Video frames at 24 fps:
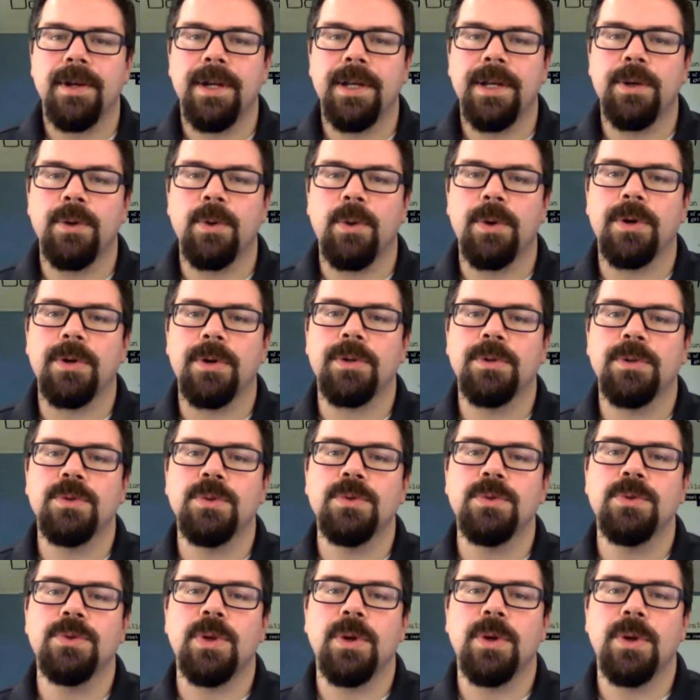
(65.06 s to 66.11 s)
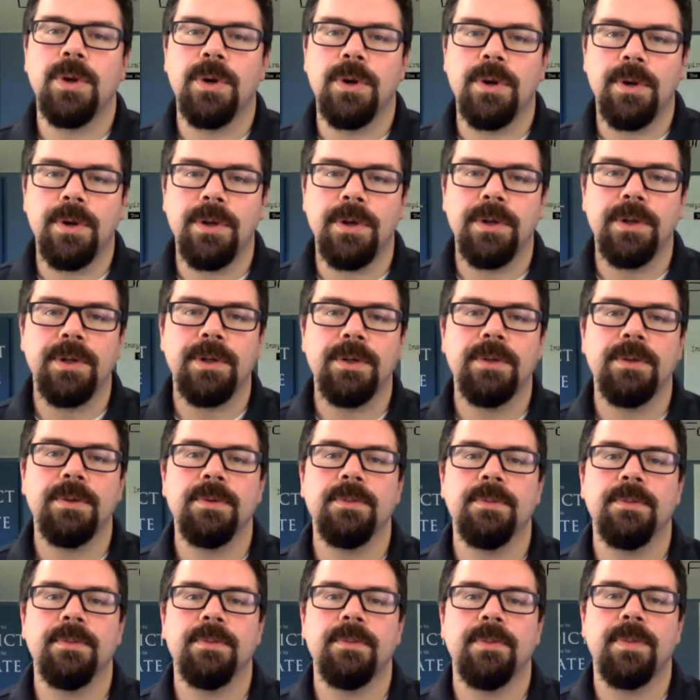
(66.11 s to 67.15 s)
in order to turn
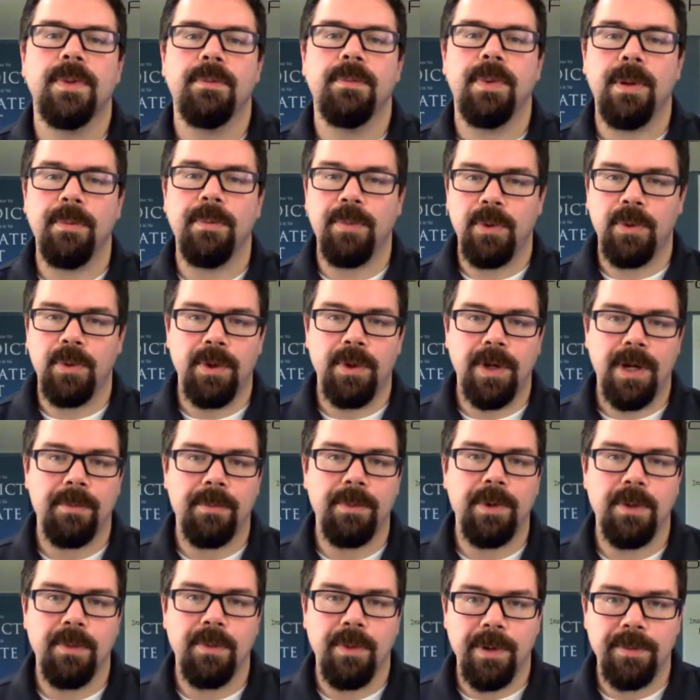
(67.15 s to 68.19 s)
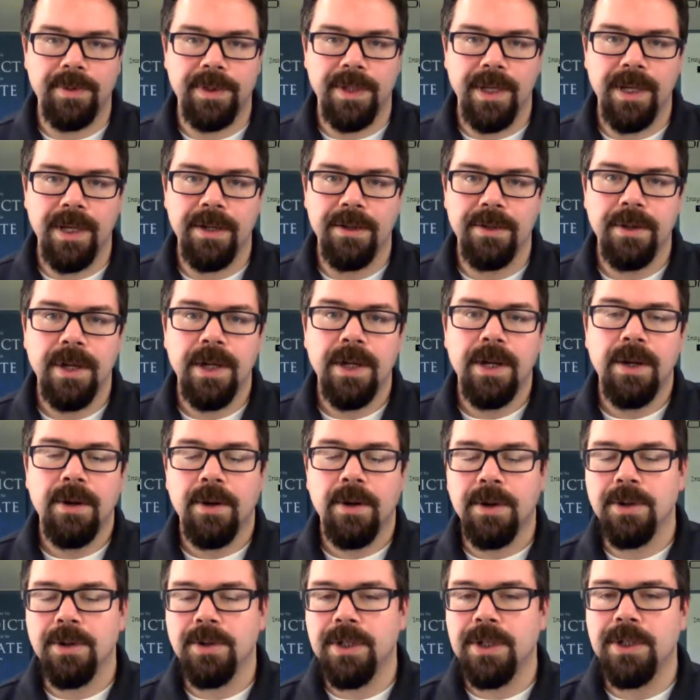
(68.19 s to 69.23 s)
the people who are coming to your website,
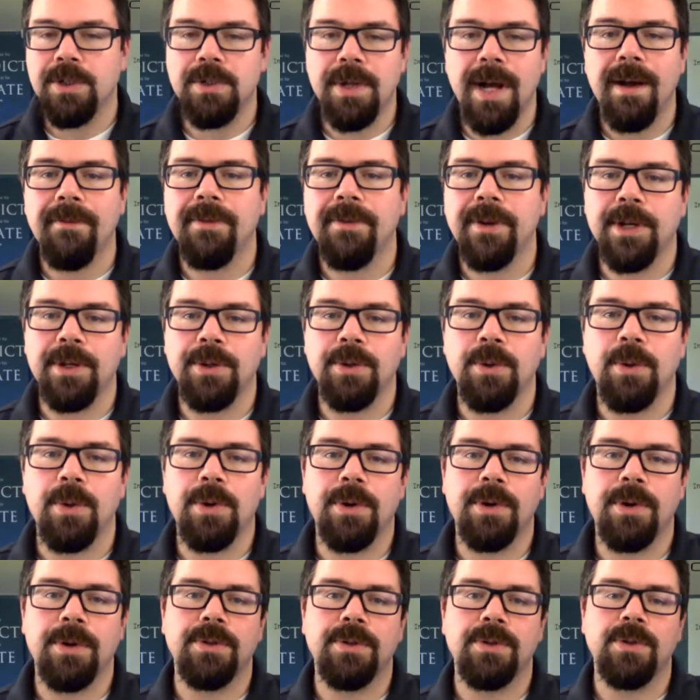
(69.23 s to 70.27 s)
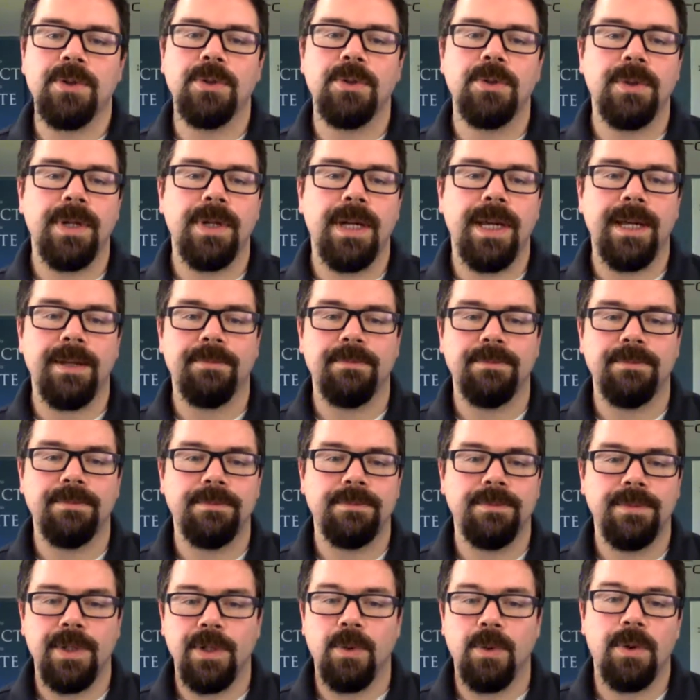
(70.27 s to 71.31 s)
or you need traffic in order to
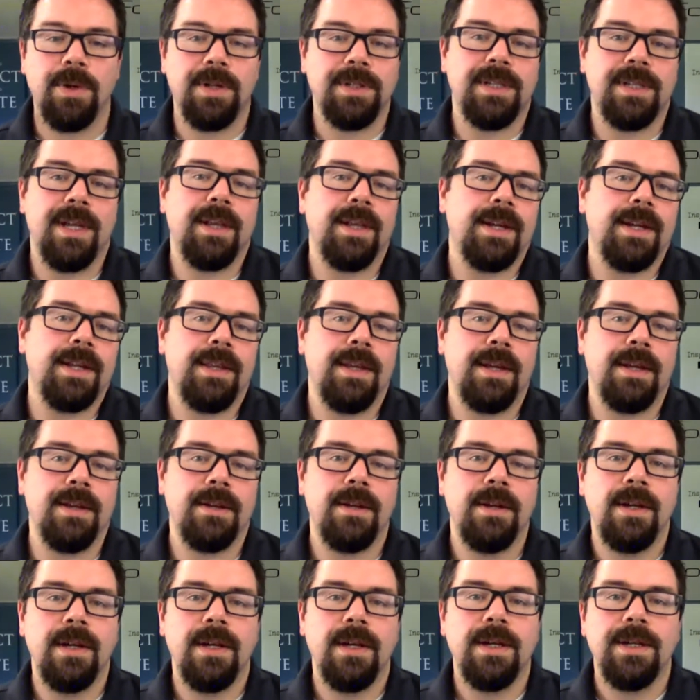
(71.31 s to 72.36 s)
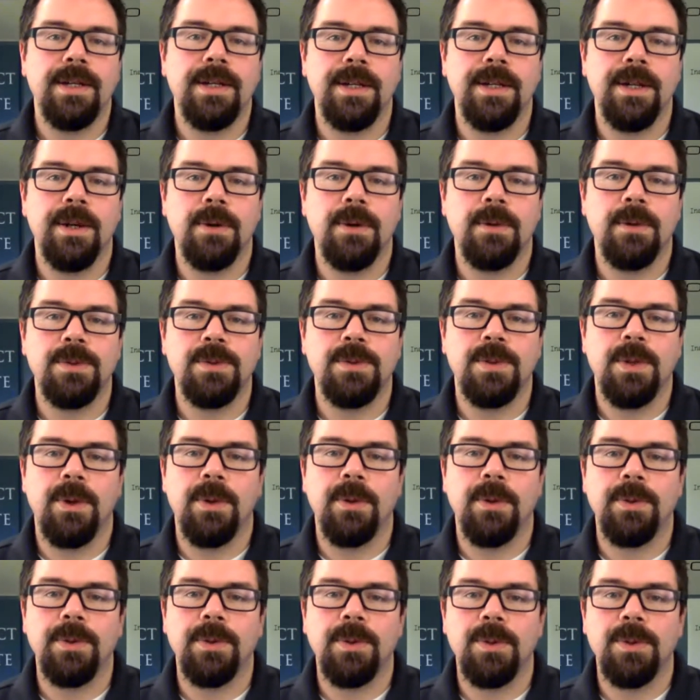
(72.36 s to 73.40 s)
sell anything.
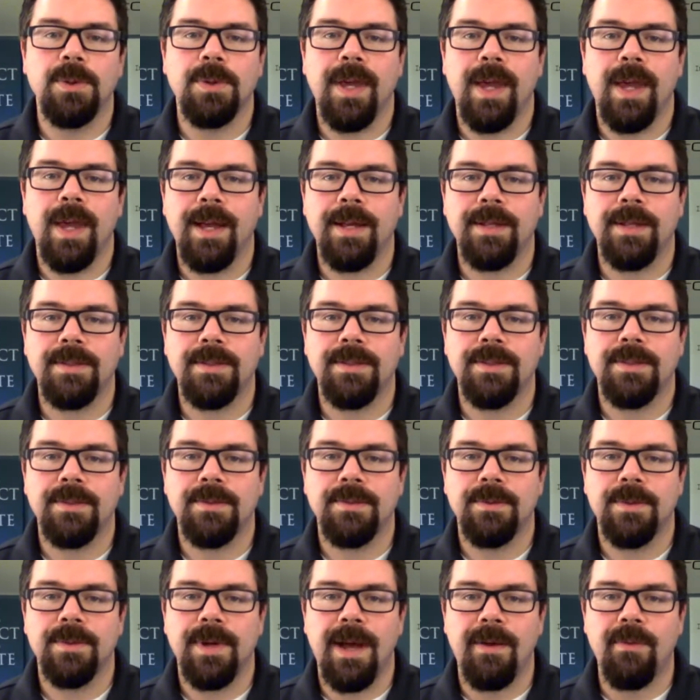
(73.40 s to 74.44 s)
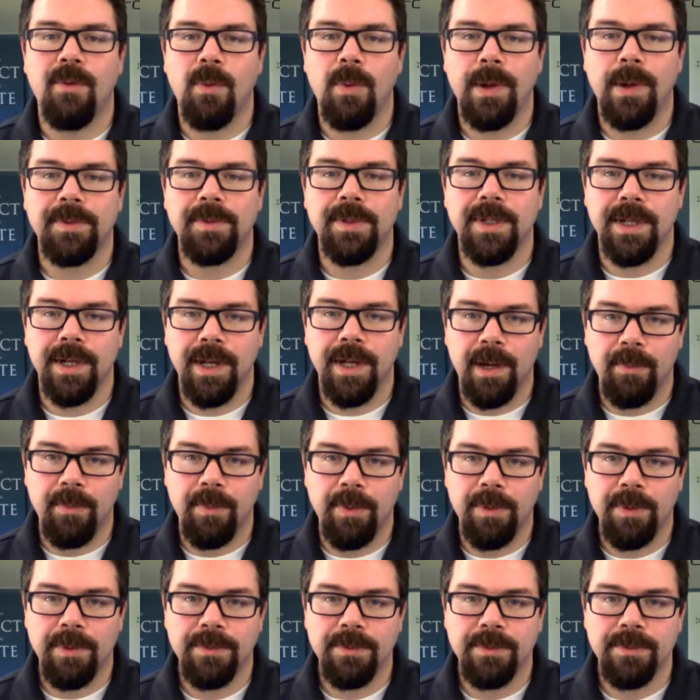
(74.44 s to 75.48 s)
So you can't have a website
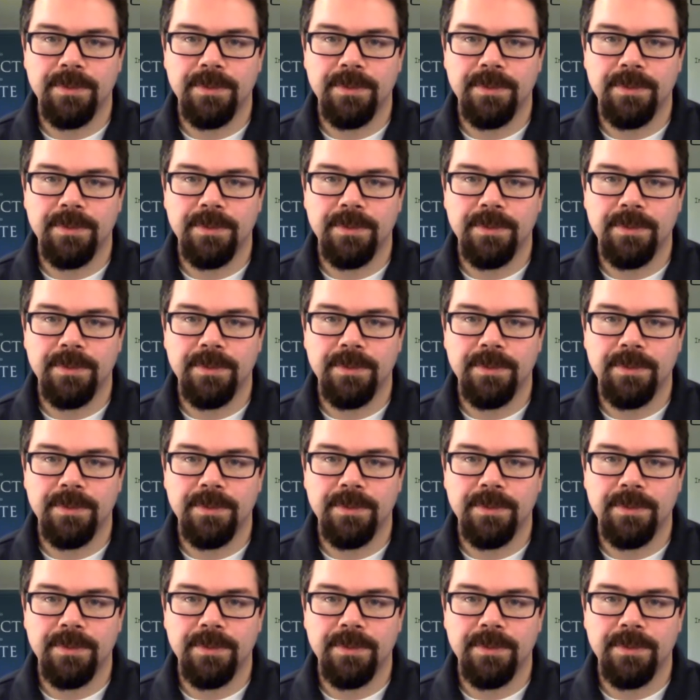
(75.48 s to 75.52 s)
up